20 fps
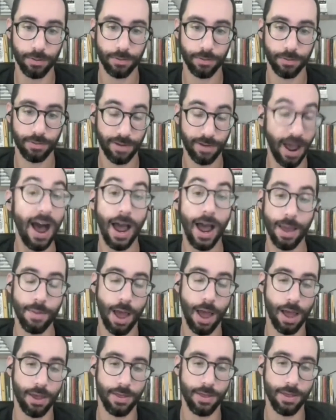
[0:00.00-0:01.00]
time
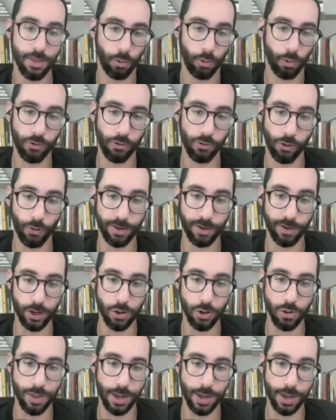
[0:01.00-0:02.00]
in the reserves that you
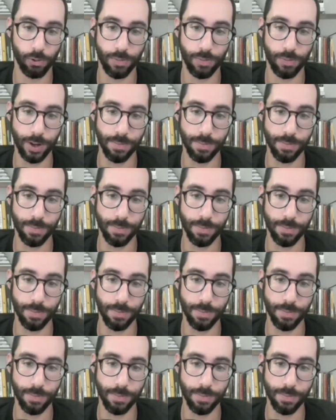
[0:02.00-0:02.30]
think would be